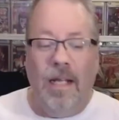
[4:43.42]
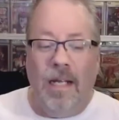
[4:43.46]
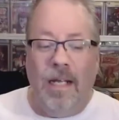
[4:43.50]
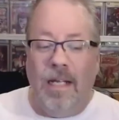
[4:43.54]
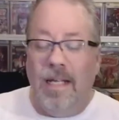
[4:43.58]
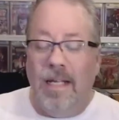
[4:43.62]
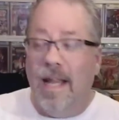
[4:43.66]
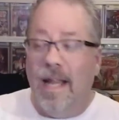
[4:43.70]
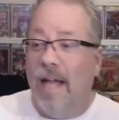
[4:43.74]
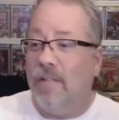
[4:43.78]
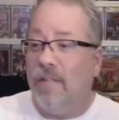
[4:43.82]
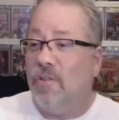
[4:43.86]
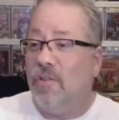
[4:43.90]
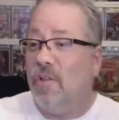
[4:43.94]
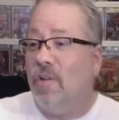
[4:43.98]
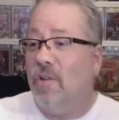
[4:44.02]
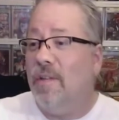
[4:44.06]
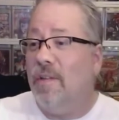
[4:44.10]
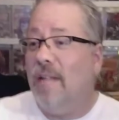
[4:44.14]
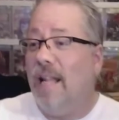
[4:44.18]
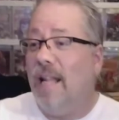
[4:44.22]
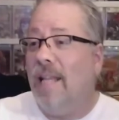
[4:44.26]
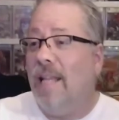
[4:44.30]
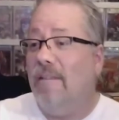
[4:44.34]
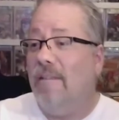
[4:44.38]
not sure that
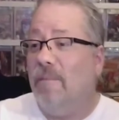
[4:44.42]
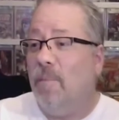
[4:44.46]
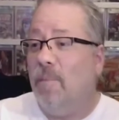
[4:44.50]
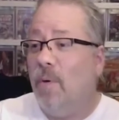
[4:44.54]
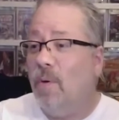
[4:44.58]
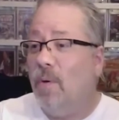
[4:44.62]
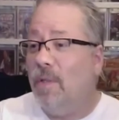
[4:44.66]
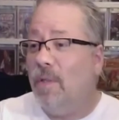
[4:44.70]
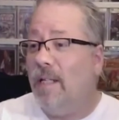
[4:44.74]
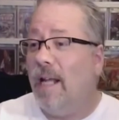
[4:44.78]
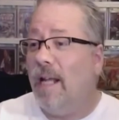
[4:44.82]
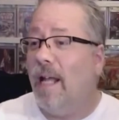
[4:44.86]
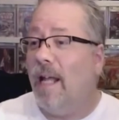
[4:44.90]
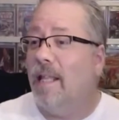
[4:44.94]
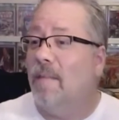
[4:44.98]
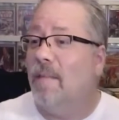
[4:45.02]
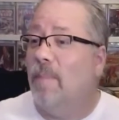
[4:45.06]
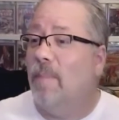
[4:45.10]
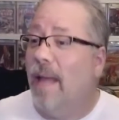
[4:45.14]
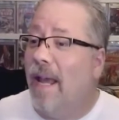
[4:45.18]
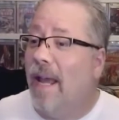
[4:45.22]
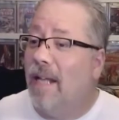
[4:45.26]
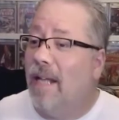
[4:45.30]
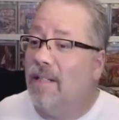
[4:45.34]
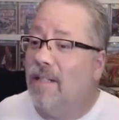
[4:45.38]
I even pulled it out of the
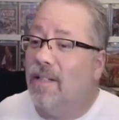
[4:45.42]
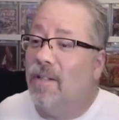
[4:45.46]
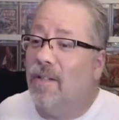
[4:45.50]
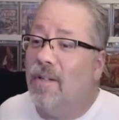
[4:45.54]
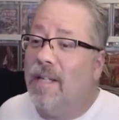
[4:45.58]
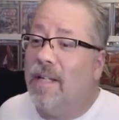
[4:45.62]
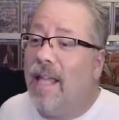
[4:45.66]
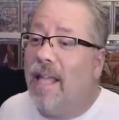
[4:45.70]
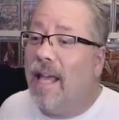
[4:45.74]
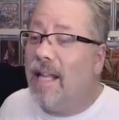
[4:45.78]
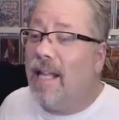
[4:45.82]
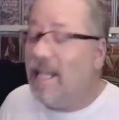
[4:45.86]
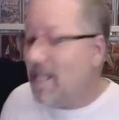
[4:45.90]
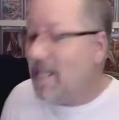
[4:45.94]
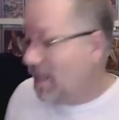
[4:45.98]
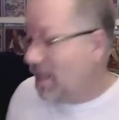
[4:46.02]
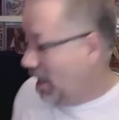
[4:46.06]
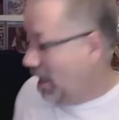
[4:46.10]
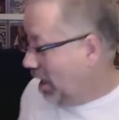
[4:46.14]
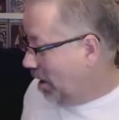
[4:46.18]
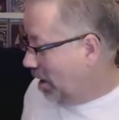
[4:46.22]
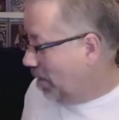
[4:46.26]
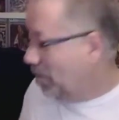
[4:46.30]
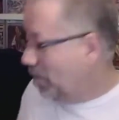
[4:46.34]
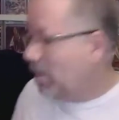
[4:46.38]
bag to look at it,
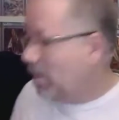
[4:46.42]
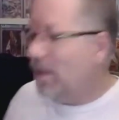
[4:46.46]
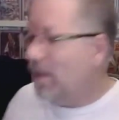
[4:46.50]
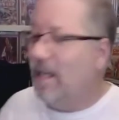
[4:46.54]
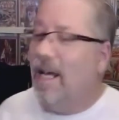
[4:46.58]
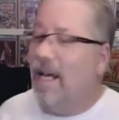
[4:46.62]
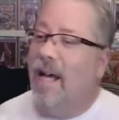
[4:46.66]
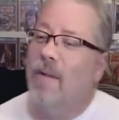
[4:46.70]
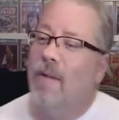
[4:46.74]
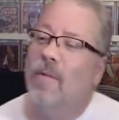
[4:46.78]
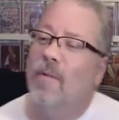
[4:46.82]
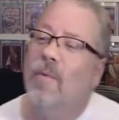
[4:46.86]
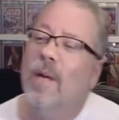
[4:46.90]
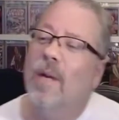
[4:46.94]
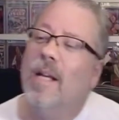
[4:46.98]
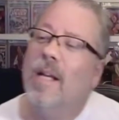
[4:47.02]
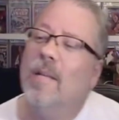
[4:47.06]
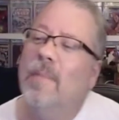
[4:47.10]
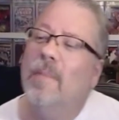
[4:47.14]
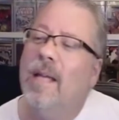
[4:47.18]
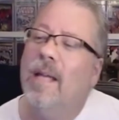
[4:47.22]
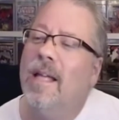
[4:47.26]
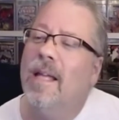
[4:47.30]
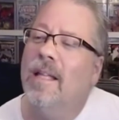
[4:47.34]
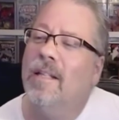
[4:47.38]
but I would
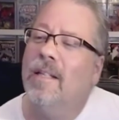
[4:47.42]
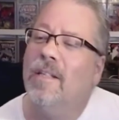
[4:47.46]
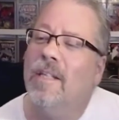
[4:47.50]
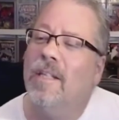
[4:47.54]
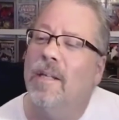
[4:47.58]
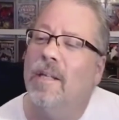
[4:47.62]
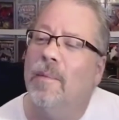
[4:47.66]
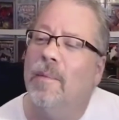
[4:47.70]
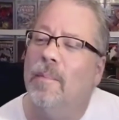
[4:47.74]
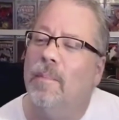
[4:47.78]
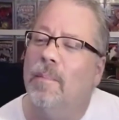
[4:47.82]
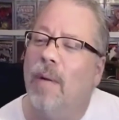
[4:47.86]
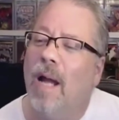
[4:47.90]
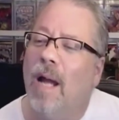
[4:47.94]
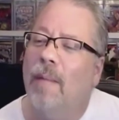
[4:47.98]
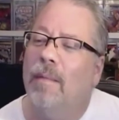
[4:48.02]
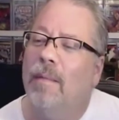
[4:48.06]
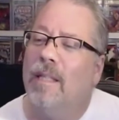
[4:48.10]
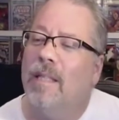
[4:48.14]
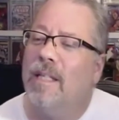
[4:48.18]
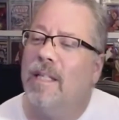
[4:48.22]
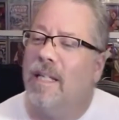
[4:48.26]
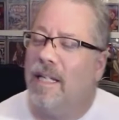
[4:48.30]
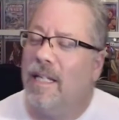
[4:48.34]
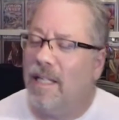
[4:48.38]
recommend you
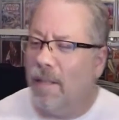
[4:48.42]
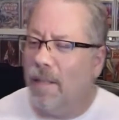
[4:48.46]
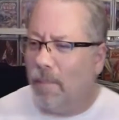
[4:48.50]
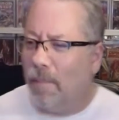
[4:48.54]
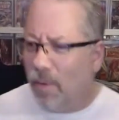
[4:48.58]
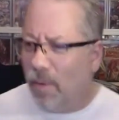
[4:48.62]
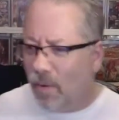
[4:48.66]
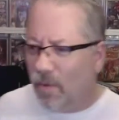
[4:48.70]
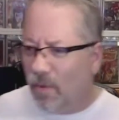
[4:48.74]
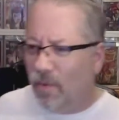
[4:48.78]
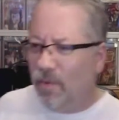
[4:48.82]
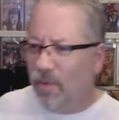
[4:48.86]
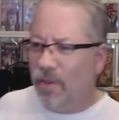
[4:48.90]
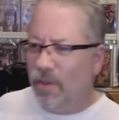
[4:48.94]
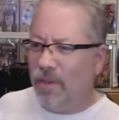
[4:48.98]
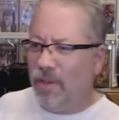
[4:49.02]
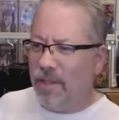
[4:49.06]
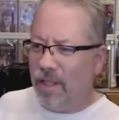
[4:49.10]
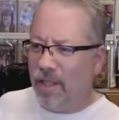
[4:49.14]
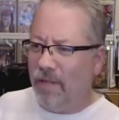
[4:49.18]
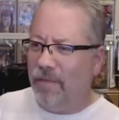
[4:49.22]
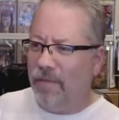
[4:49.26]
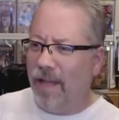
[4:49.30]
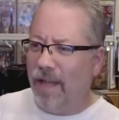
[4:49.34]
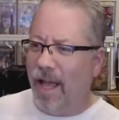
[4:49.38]
probably need to pull your
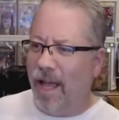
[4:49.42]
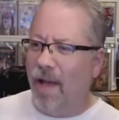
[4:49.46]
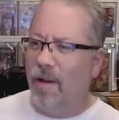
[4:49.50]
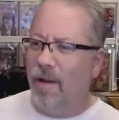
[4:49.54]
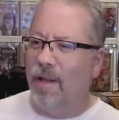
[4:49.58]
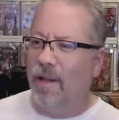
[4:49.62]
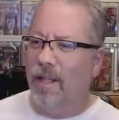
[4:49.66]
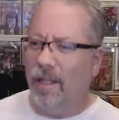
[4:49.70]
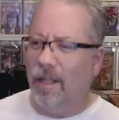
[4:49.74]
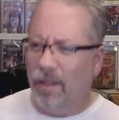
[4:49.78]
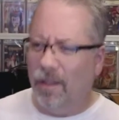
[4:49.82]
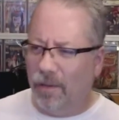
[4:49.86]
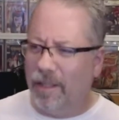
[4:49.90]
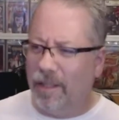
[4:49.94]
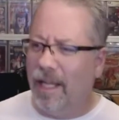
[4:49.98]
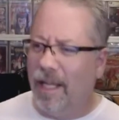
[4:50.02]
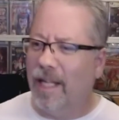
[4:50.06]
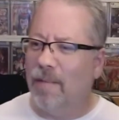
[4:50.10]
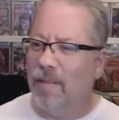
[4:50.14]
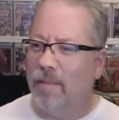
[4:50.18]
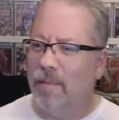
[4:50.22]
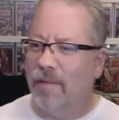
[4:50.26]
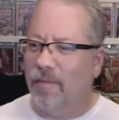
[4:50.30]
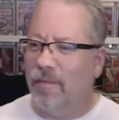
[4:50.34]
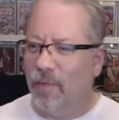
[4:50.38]
stuff out and look at
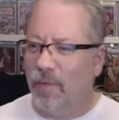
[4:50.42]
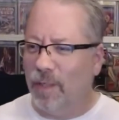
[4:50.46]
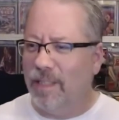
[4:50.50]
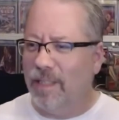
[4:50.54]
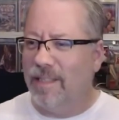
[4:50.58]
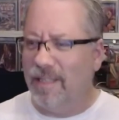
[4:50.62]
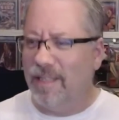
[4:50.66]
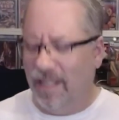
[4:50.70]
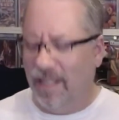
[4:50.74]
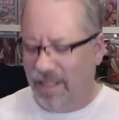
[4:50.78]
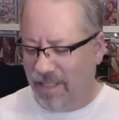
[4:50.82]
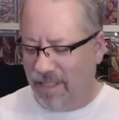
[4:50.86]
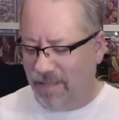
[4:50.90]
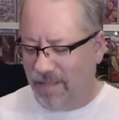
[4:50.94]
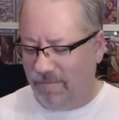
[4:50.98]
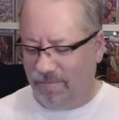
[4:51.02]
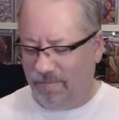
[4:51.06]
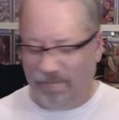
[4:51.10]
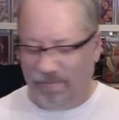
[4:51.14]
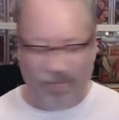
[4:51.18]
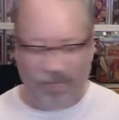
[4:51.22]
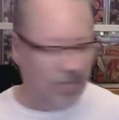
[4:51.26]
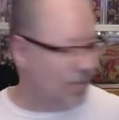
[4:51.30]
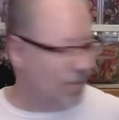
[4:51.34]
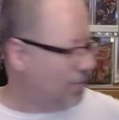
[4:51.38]
it before you send it.
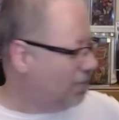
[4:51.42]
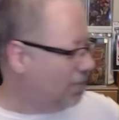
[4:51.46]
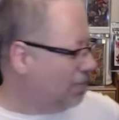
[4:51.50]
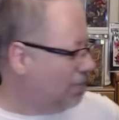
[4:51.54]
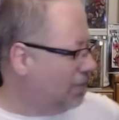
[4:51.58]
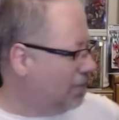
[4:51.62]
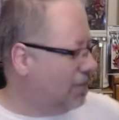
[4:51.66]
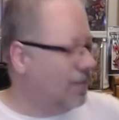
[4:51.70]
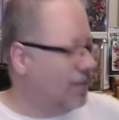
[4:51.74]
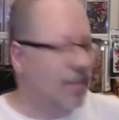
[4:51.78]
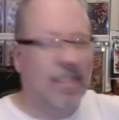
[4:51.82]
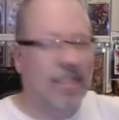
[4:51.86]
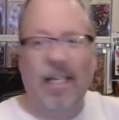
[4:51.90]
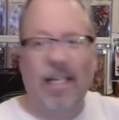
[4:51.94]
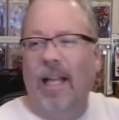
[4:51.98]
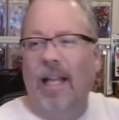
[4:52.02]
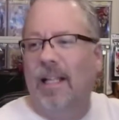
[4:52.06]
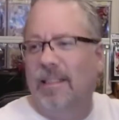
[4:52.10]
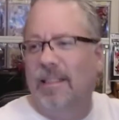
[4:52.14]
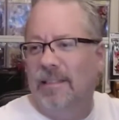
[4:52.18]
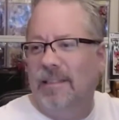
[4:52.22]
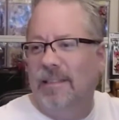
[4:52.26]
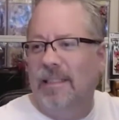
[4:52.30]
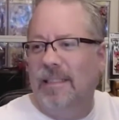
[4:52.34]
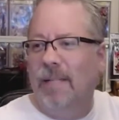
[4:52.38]

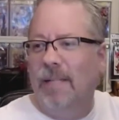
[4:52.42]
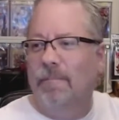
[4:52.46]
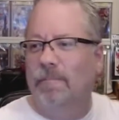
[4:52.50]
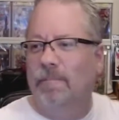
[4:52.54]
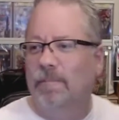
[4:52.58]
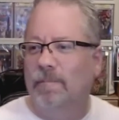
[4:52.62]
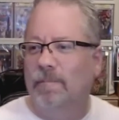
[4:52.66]
Yep.